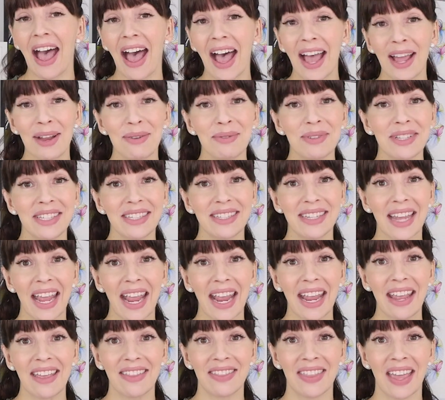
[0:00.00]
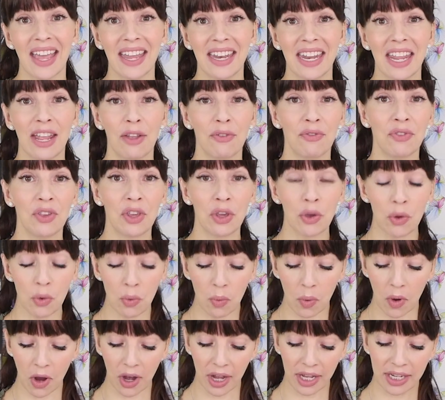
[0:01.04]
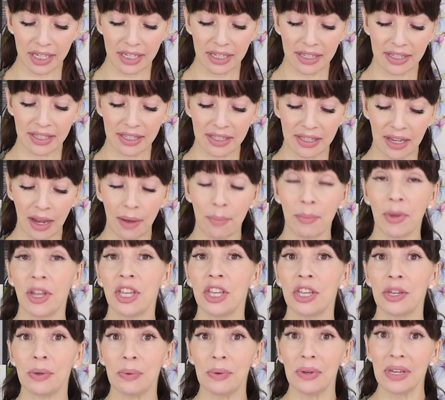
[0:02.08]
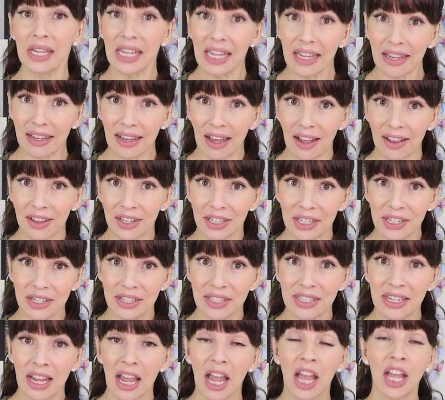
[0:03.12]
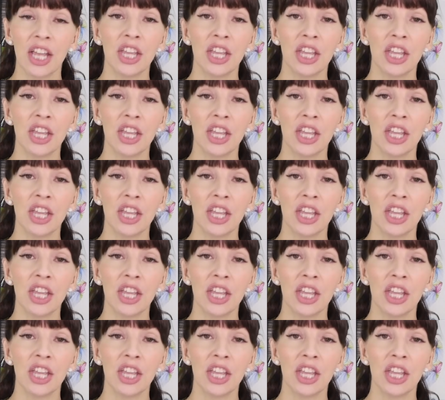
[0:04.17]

I would say that if you want some unique colors,